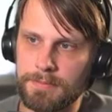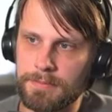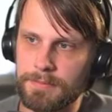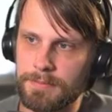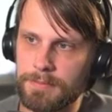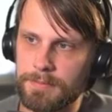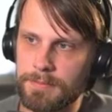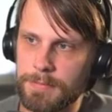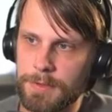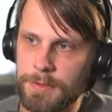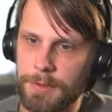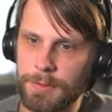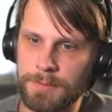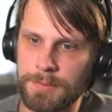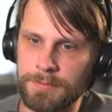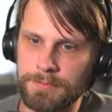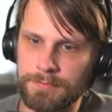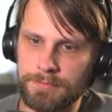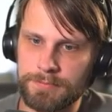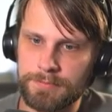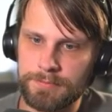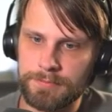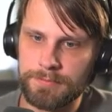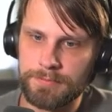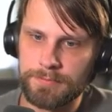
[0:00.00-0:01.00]
Cool.
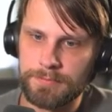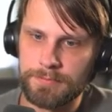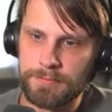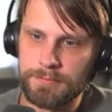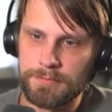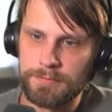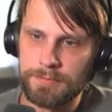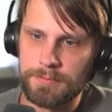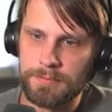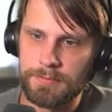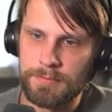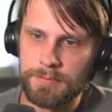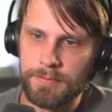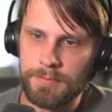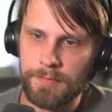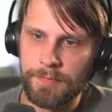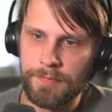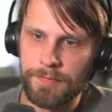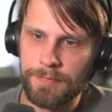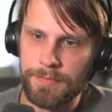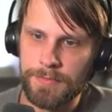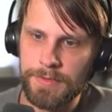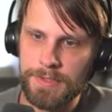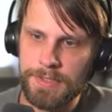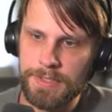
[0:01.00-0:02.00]

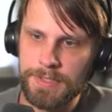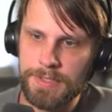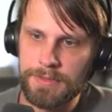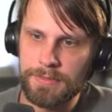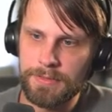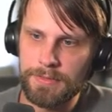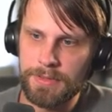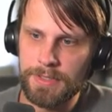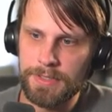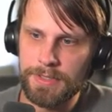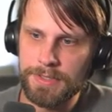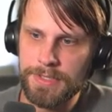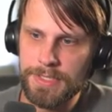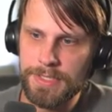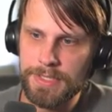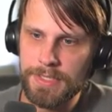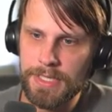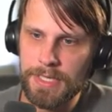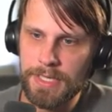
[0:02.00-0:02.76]
Let's do this.